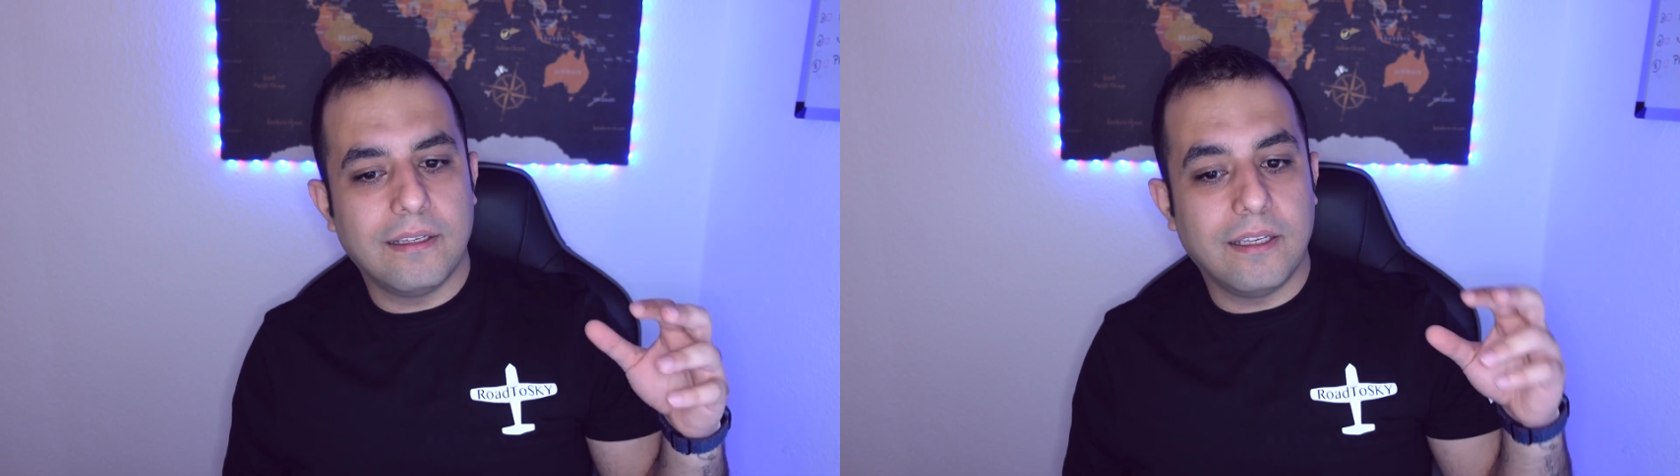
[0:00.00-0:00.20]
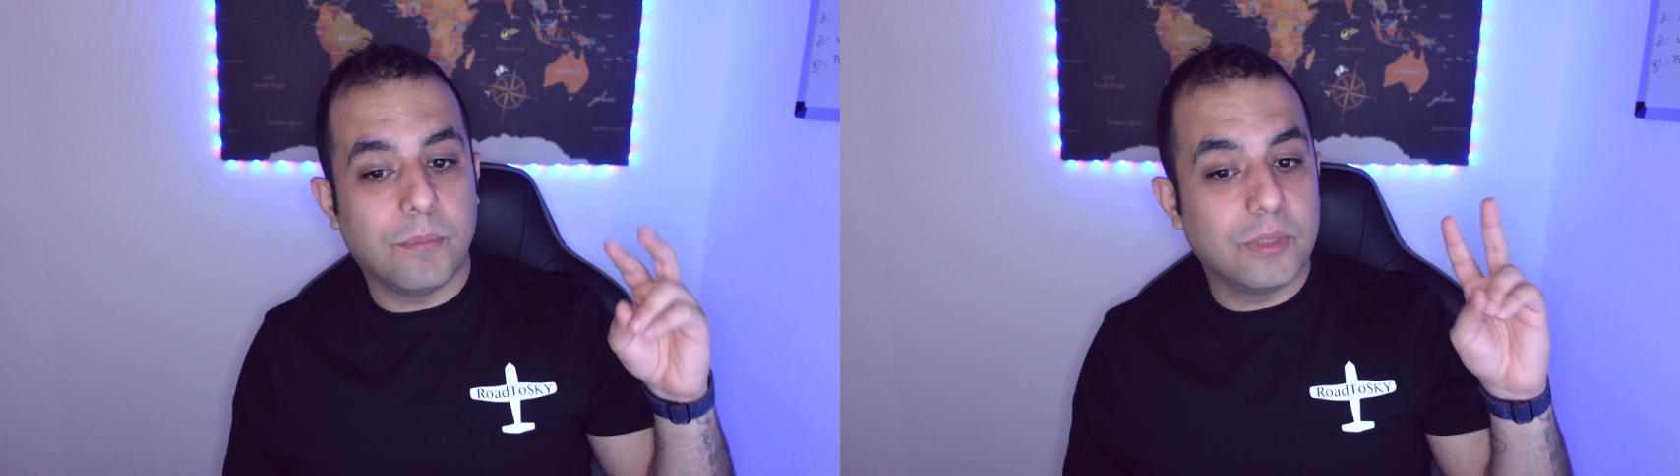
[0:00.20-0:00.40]

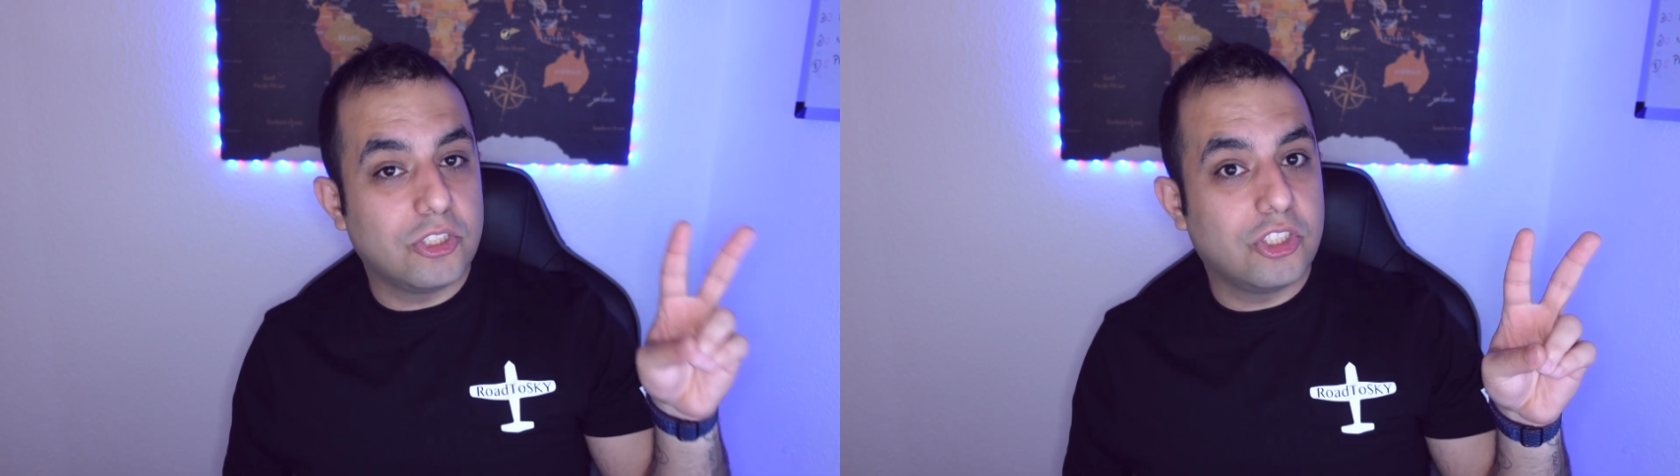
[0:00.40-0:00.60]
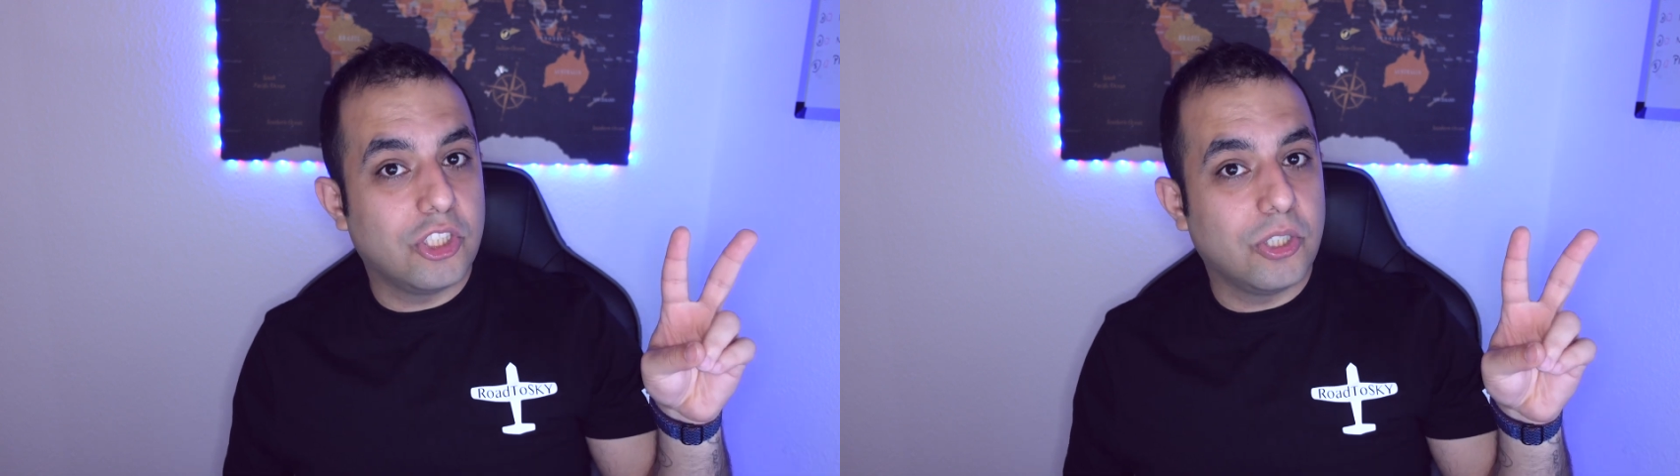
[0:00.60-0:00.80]
Number
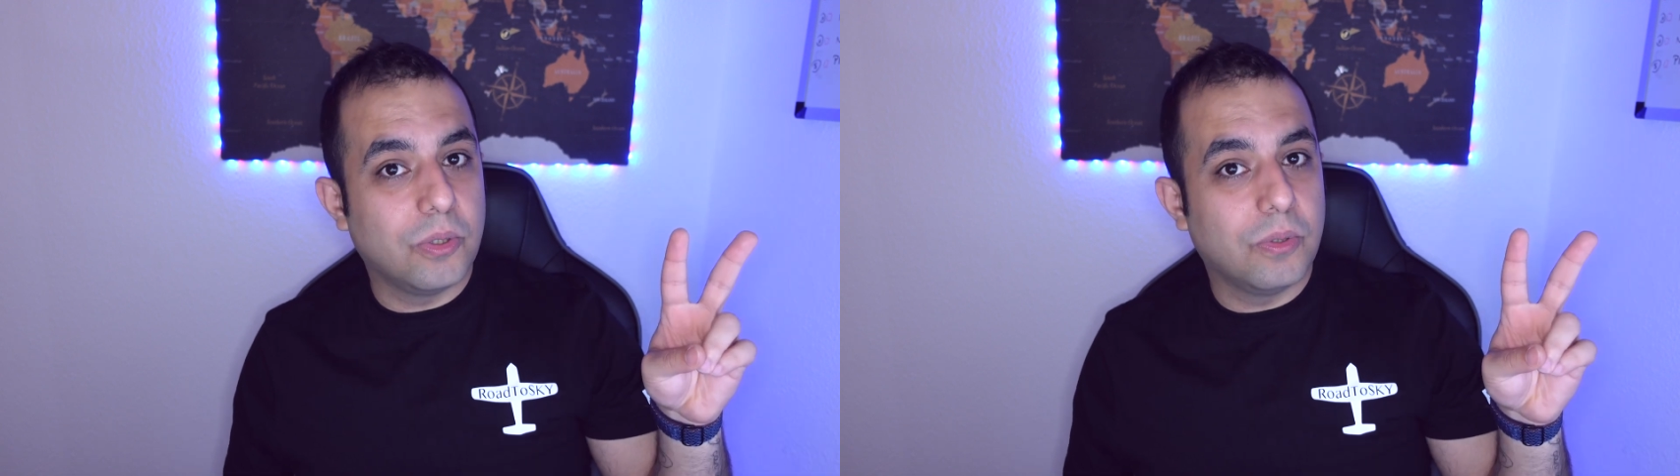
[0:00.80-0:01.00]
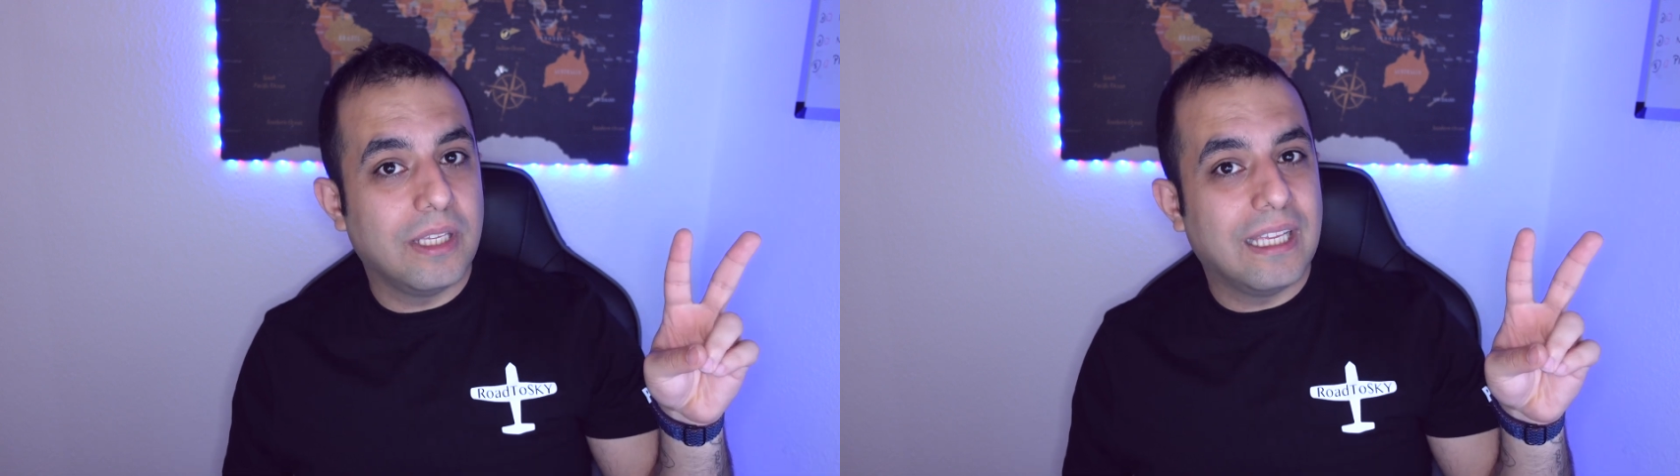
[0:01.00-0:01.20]

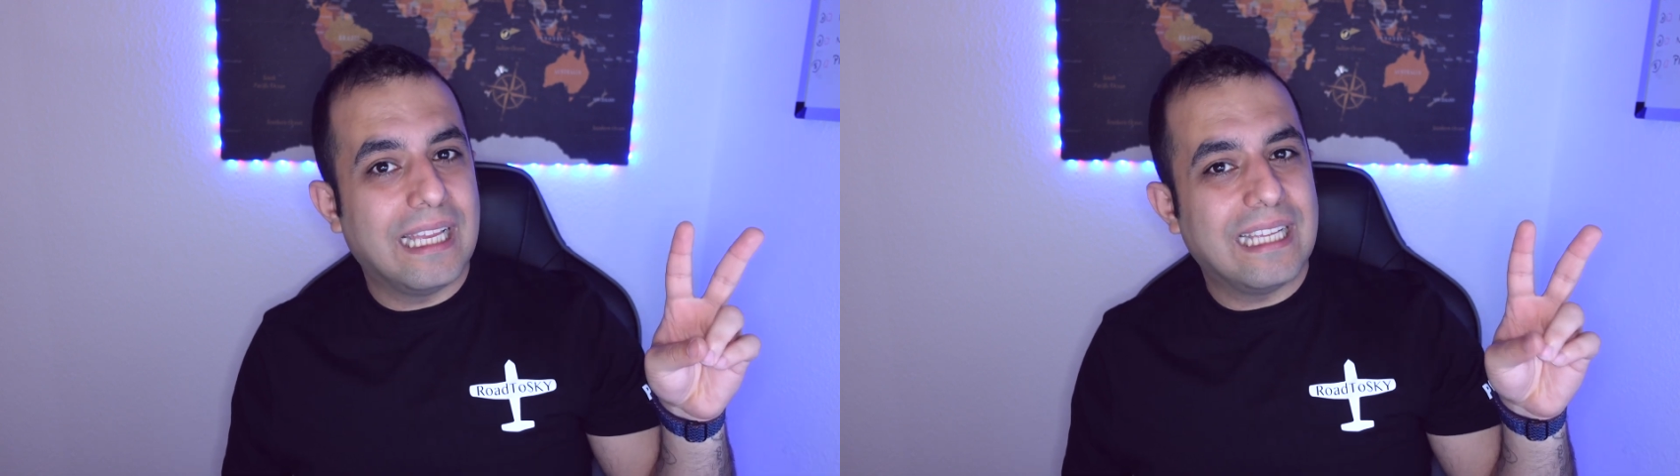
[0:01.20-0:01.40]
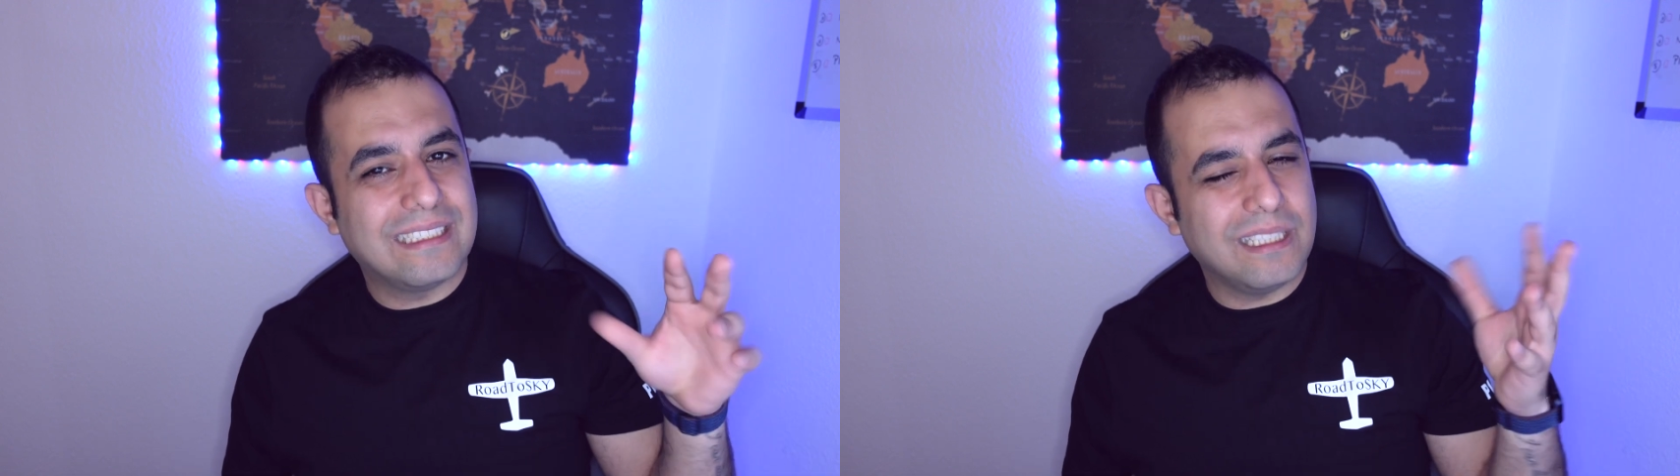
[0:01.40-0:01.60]
2,
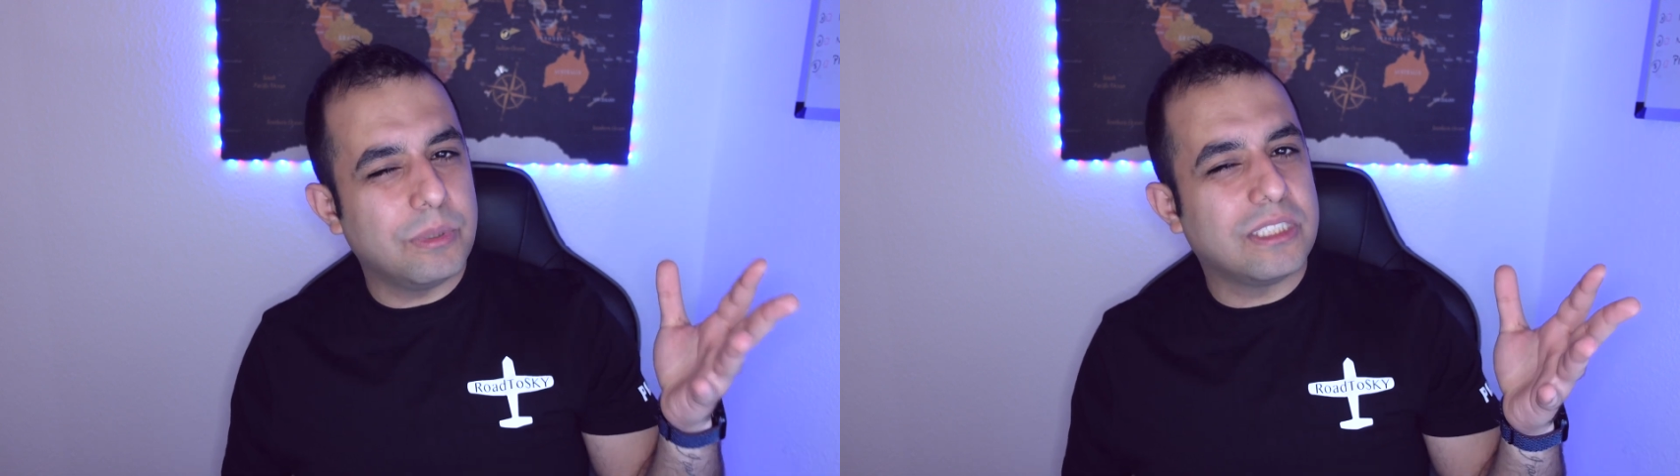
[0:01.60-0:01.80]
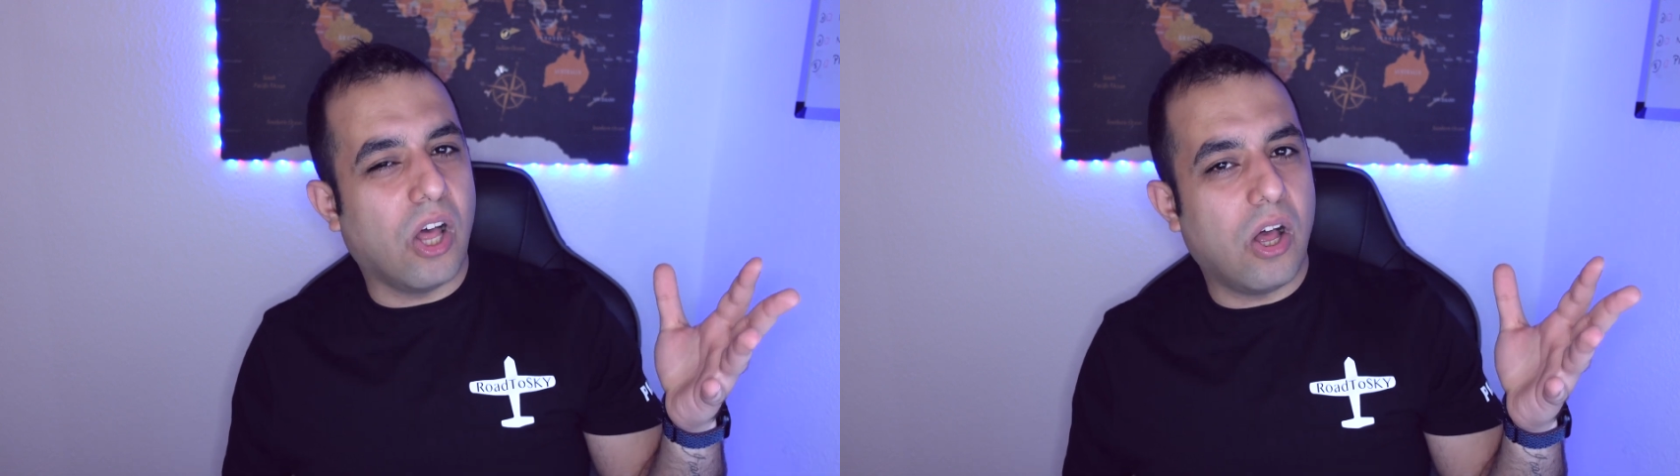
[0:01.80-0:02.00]
it's a
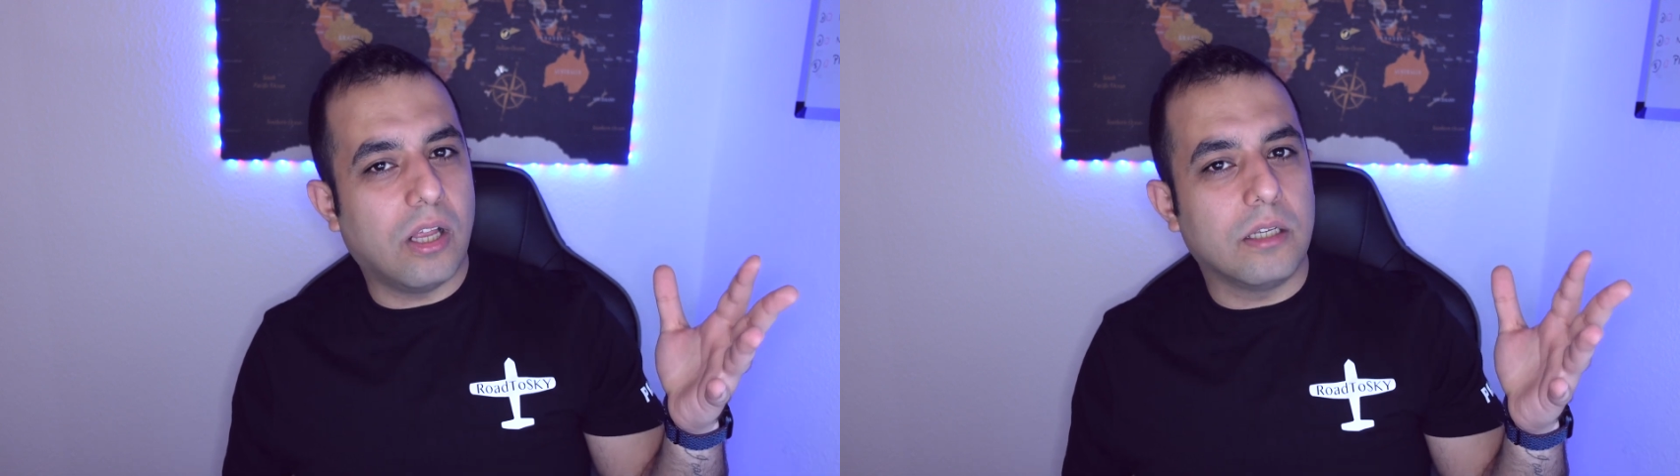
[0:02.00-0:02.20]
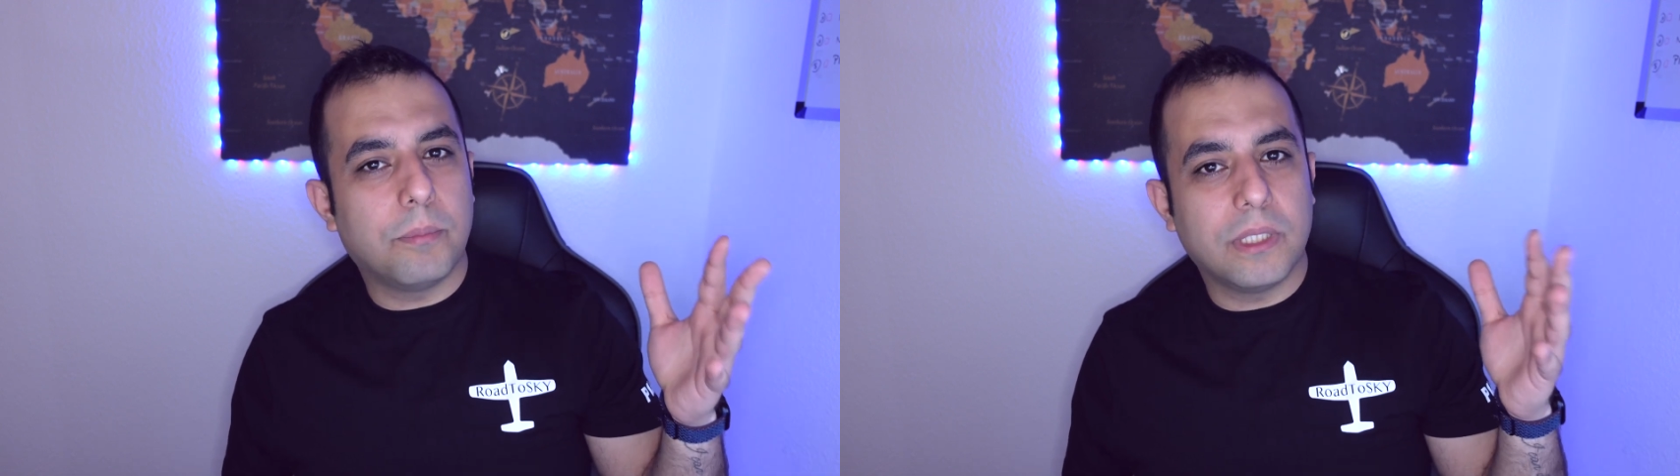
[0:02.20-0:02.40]
little bit odd,